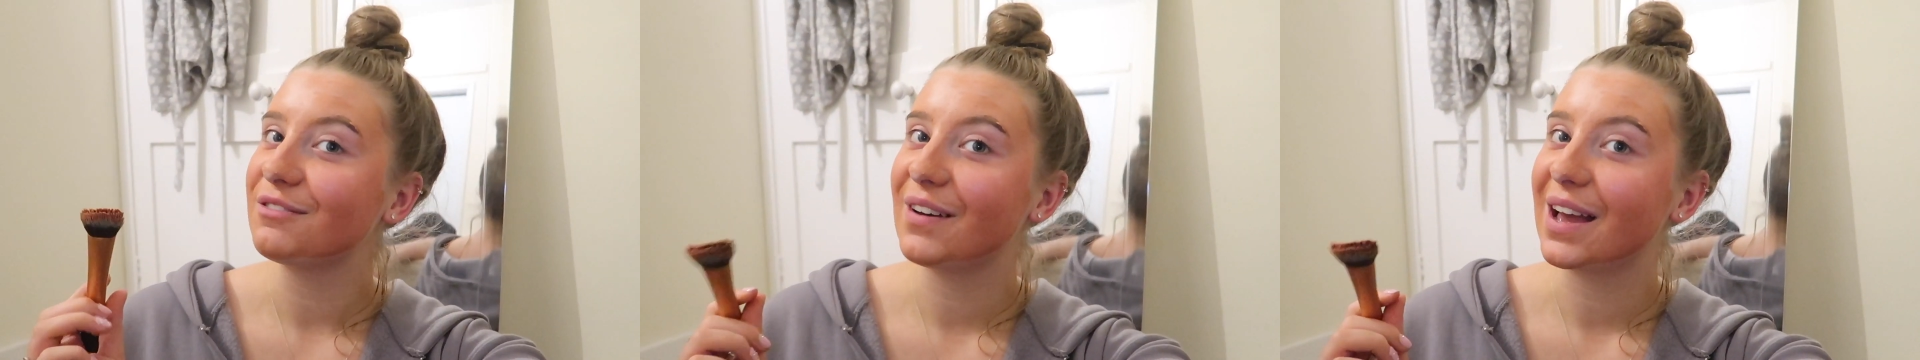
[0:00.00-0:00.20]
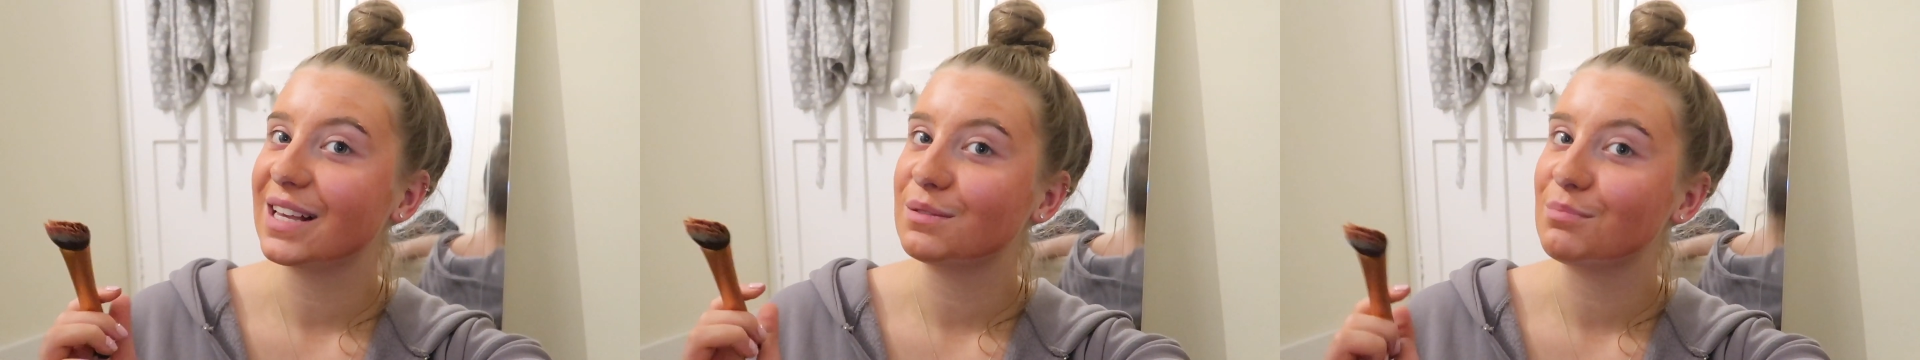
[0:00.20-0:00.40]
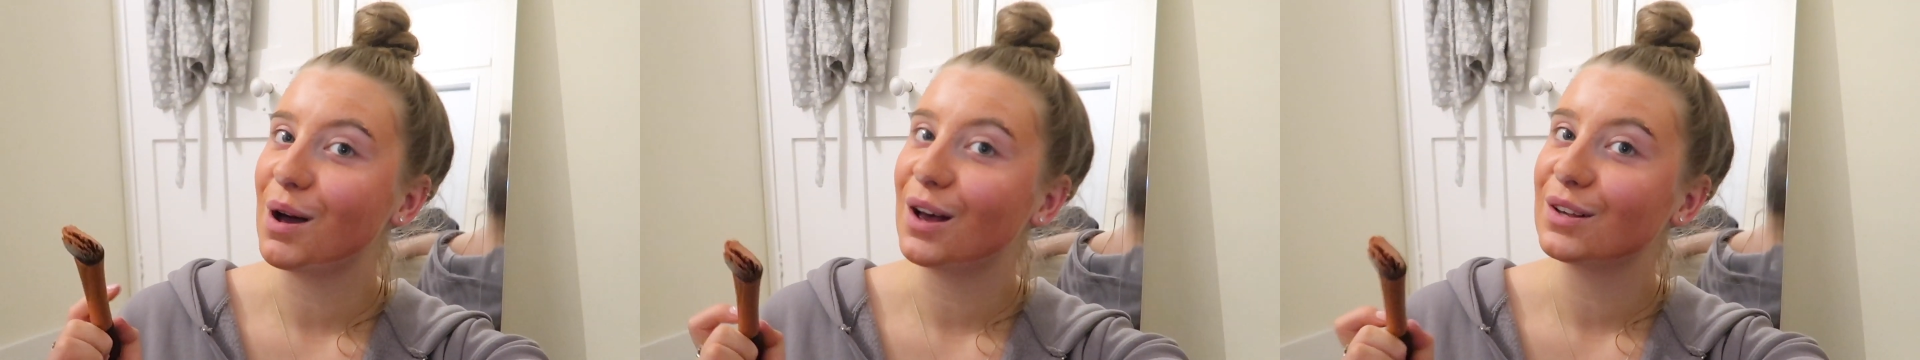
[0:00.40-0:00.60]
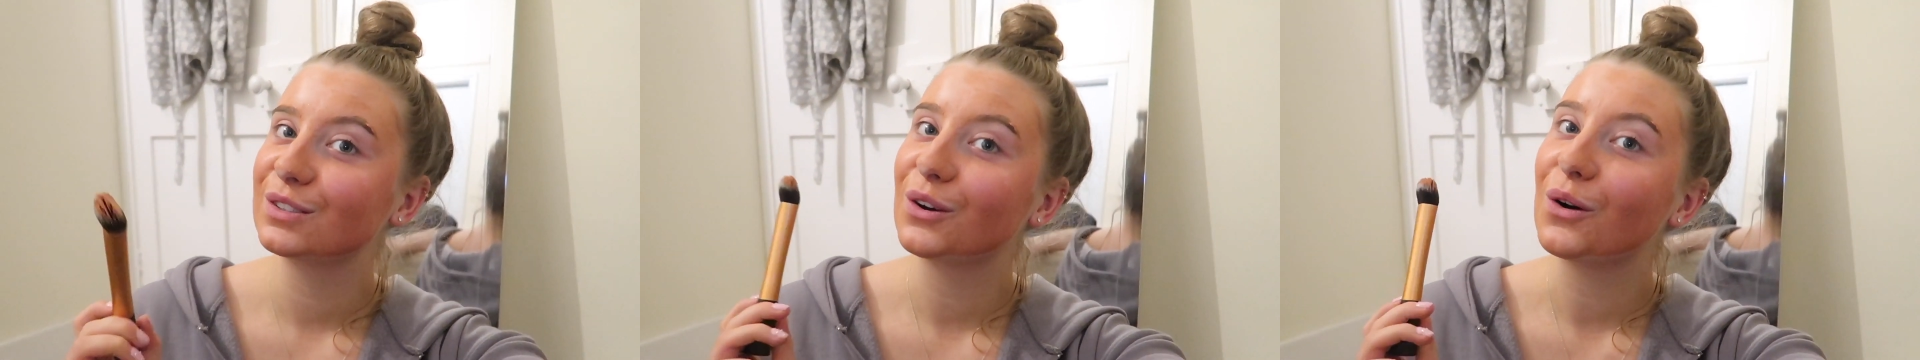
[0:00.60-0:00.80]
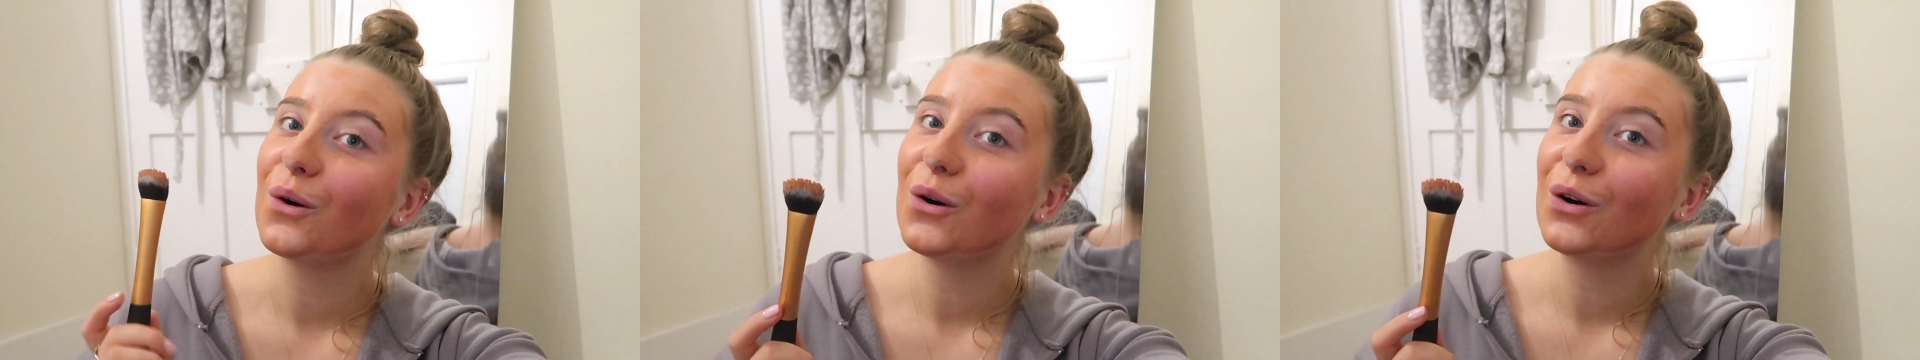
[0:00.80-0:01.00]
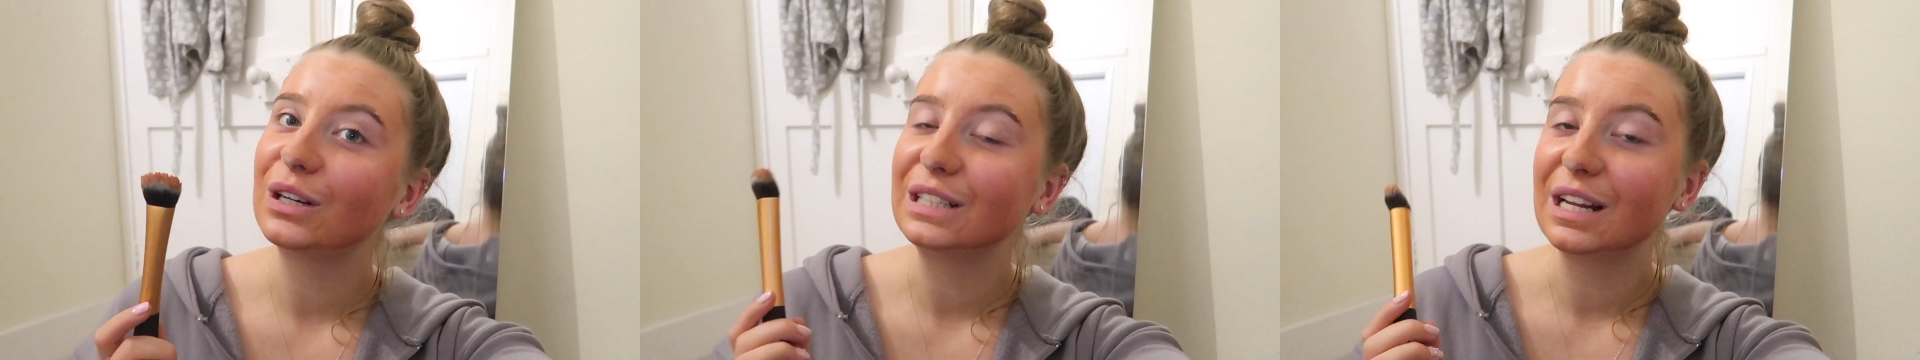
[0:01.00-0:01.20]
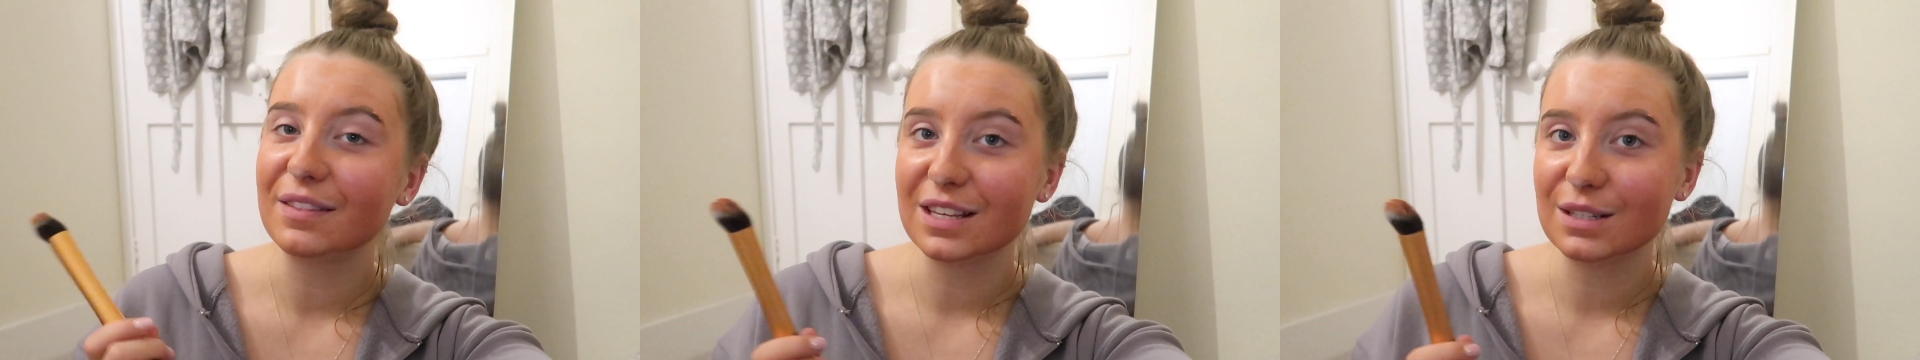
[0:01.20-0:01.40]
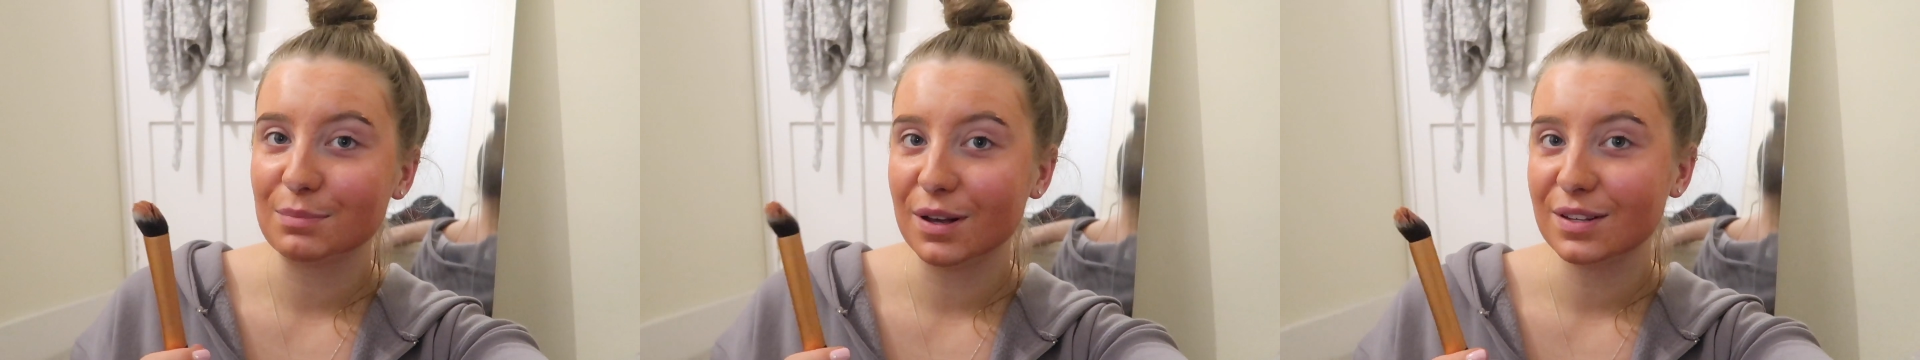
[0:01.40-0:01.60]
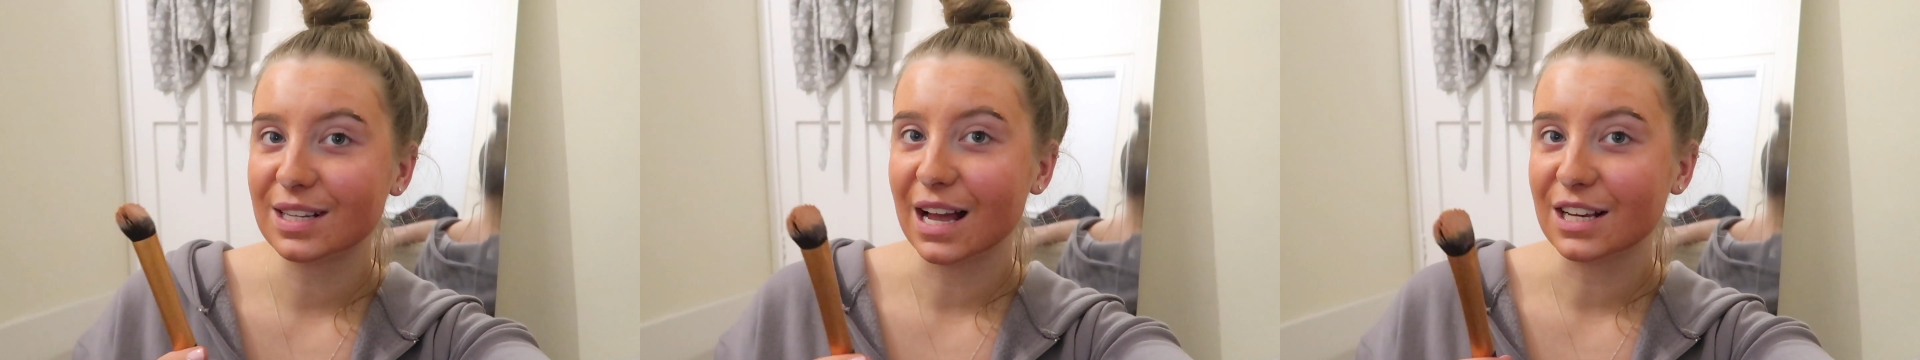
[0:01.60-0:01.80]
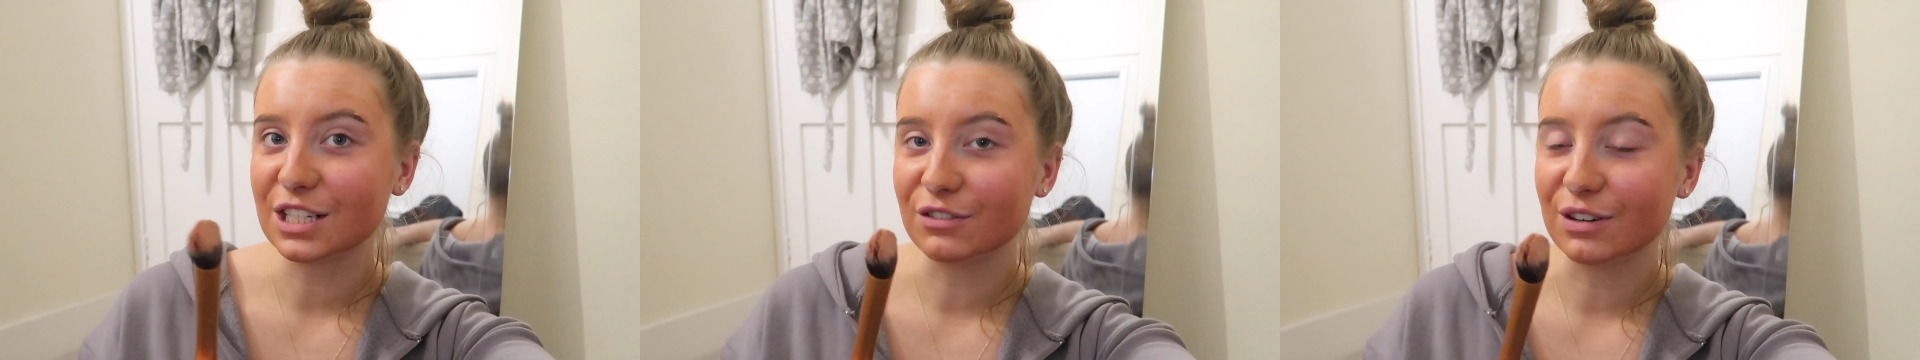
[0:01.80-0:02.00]
face mask on this
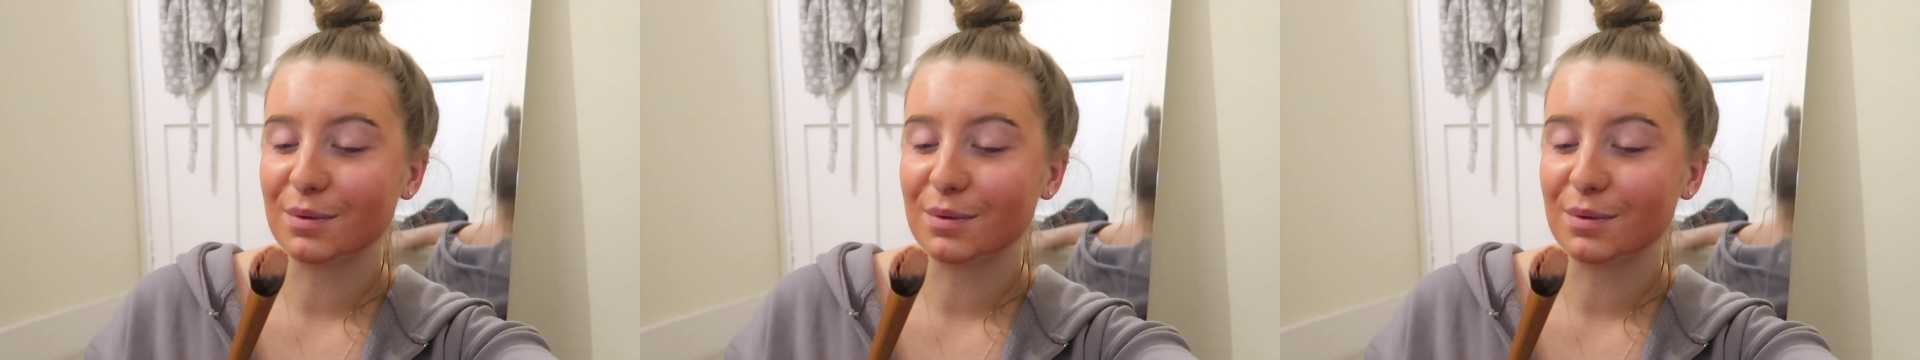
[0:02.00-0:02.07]
mask actually